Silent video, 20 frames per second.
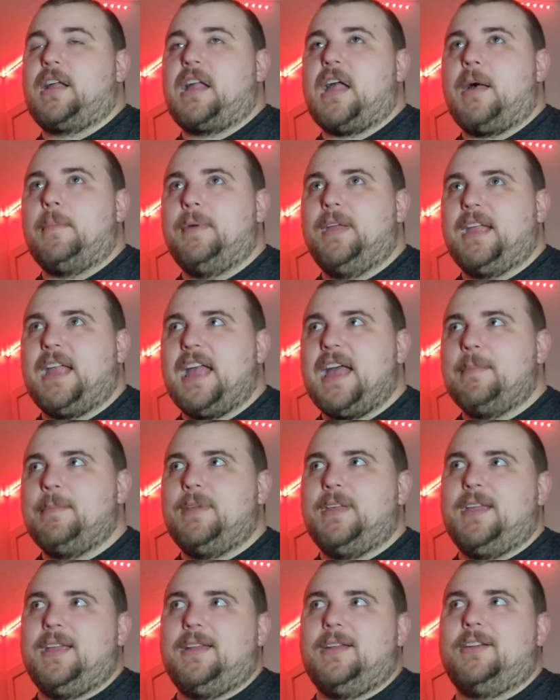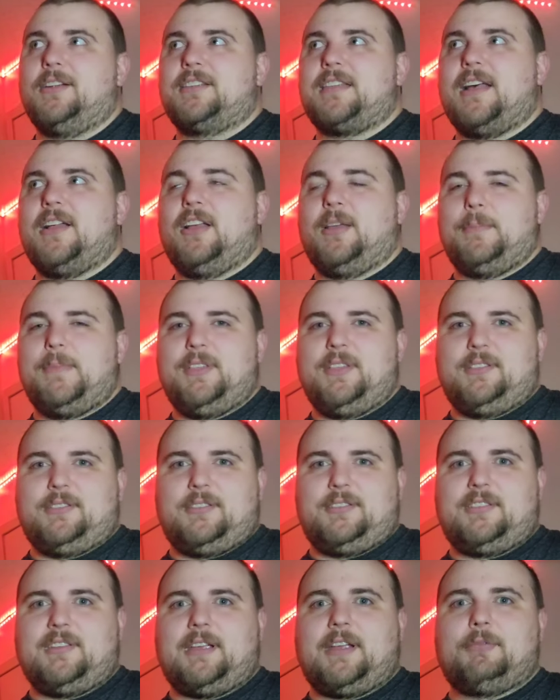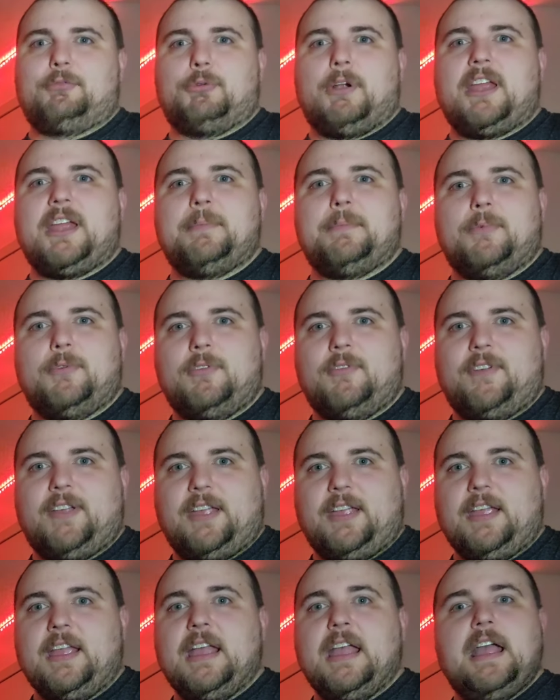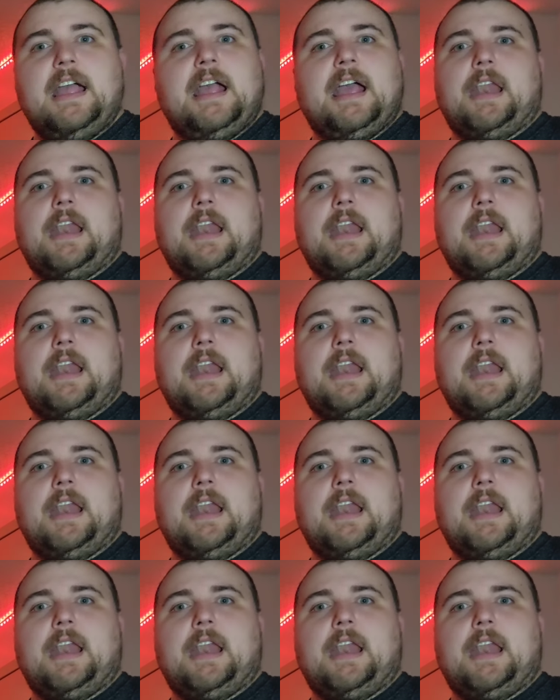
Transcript: coming at me and are telling me this is a great movie.